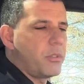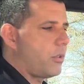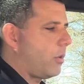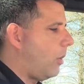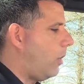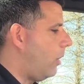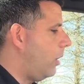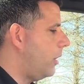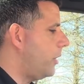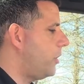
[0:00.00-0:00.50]
So
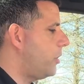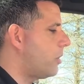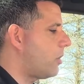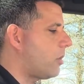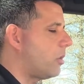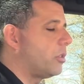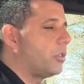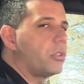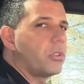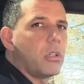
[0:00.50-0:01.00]
all your
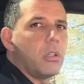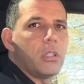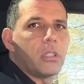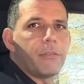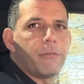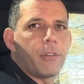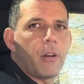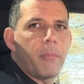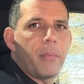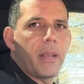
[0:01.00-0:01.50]
controls
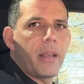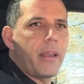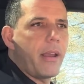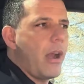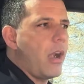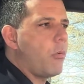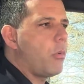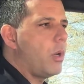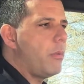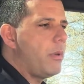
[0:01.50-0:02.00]
from the
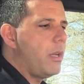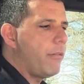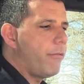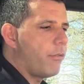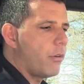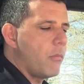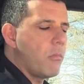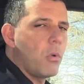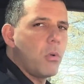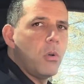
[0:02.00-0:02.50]
car will be
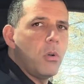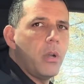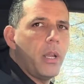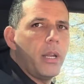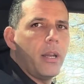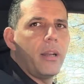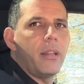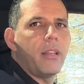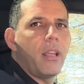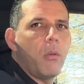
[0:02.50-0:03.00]
from
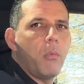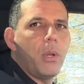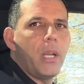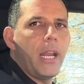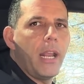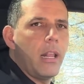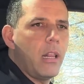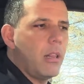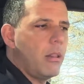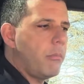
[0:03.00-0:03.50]
Google, and that will
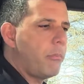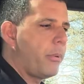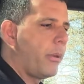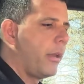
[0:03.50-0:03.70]
help